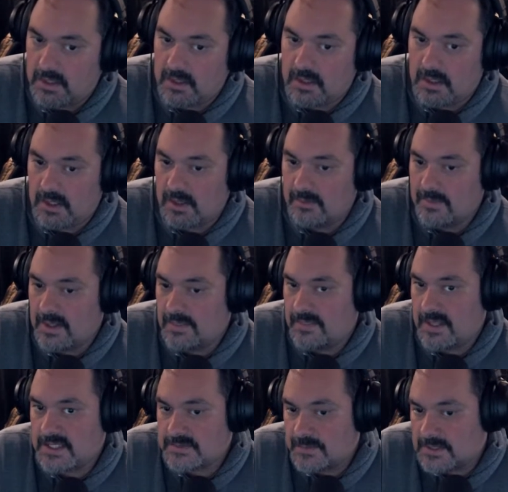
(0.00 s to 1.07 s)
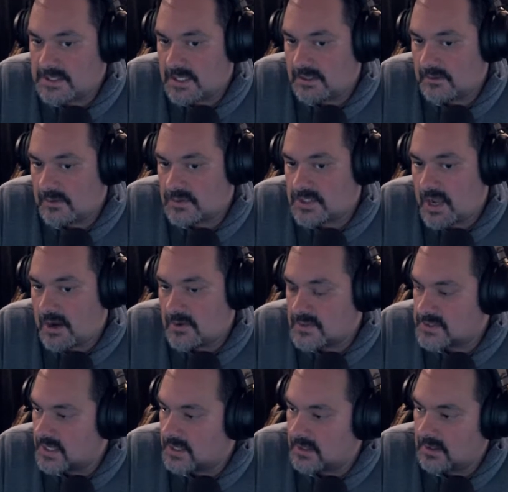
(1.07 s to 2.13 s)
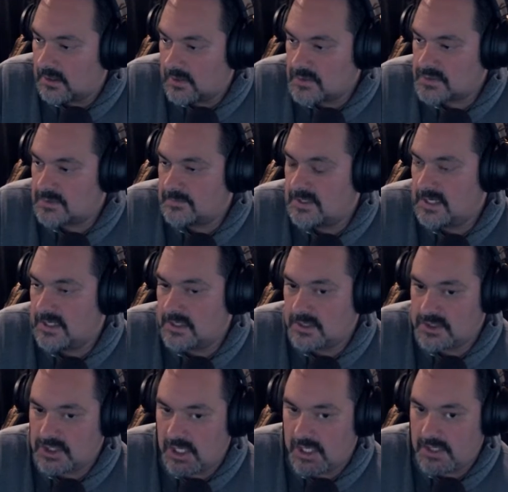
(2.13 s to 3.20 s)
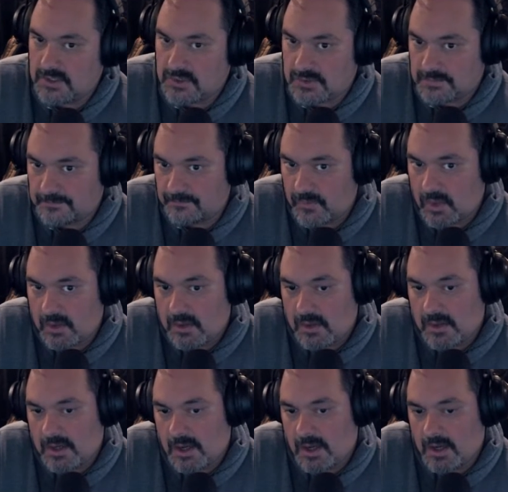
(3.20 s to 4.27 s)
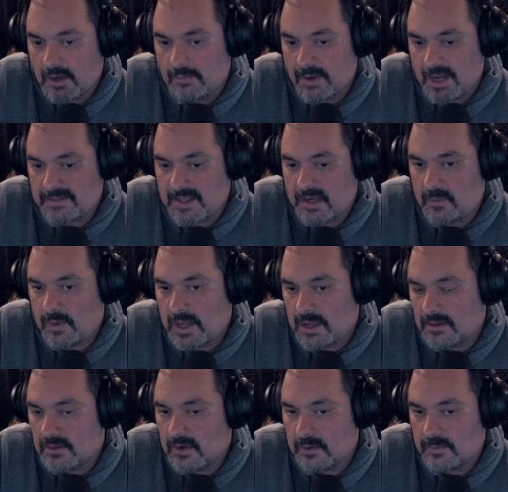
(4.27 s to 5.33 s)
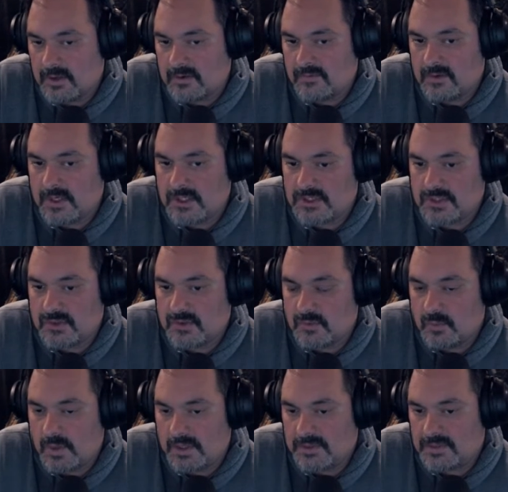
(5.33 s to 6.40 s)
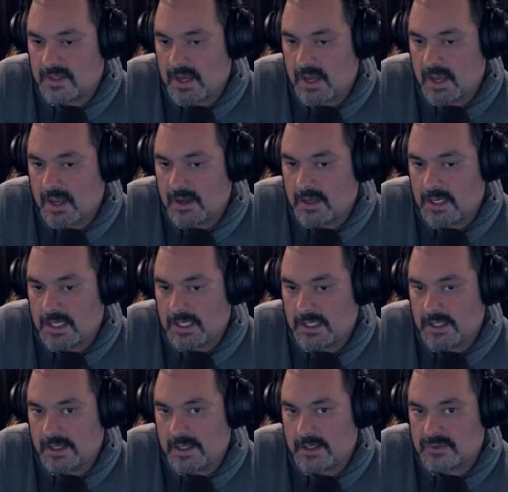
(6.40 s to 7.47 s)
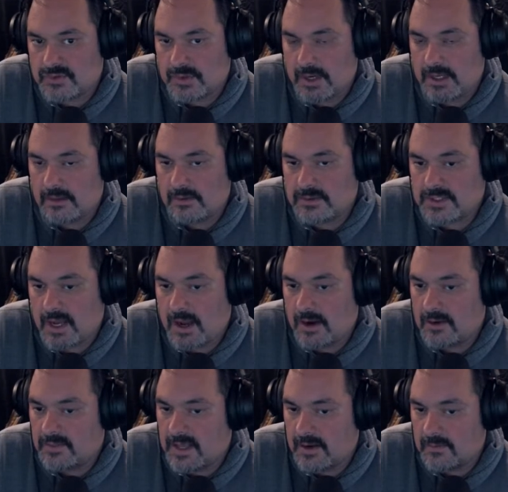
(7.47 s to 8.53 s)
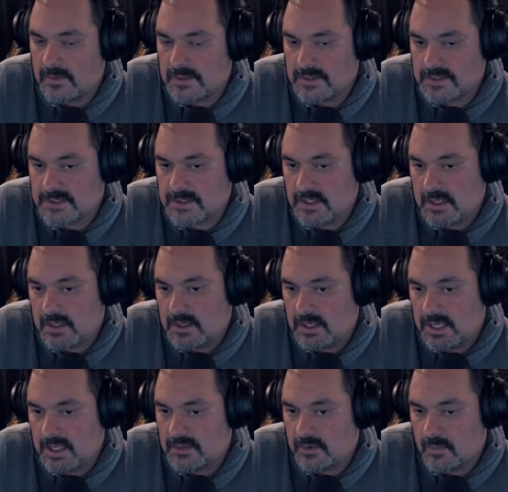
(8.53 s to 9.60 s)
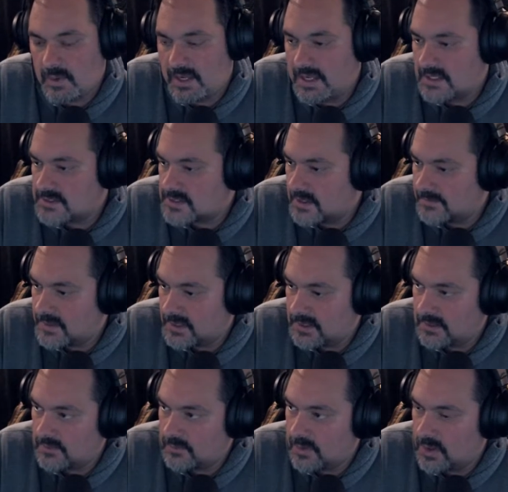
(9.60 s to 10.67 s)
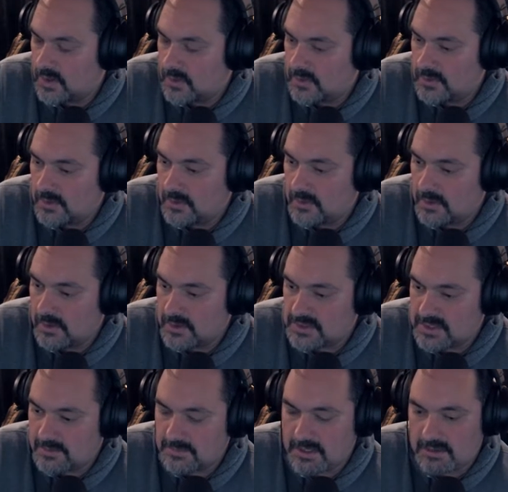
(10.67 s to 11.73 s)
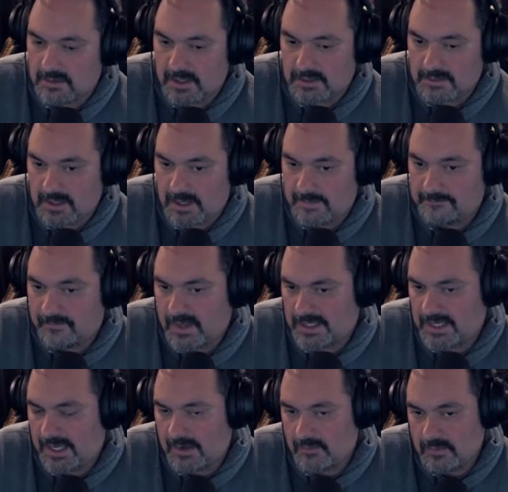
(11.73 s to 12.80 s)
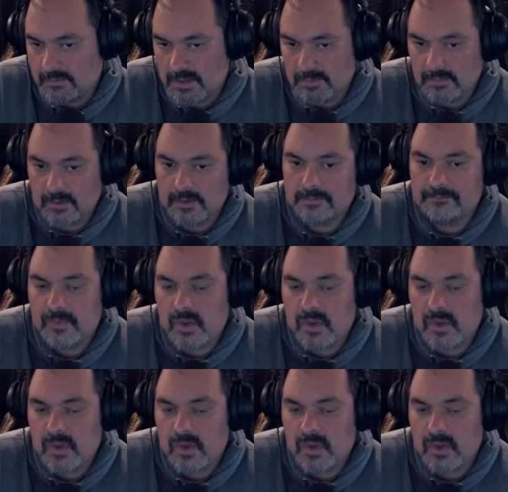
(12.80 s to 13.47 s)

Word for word: um, this particular tire is getting close to needing a change. Um, I think we had a little bit of an issue with uh, uh, a trailer tire that was either we hit something in the road or something like that. I can't remember